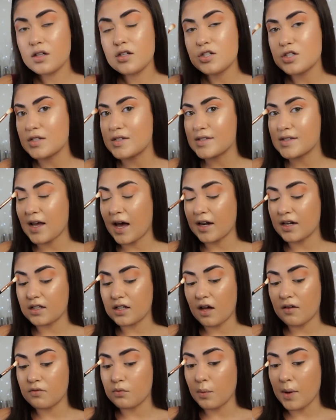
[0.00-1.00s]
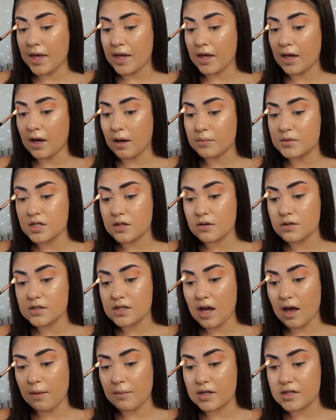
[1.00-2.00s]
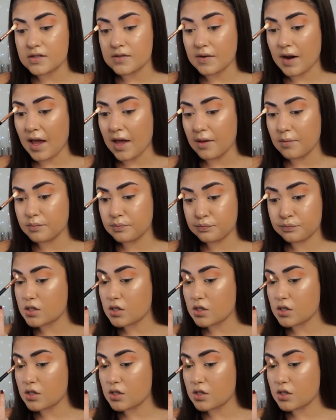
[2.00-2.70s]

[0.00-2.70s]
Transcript: just gotta love waking up to those comments, right?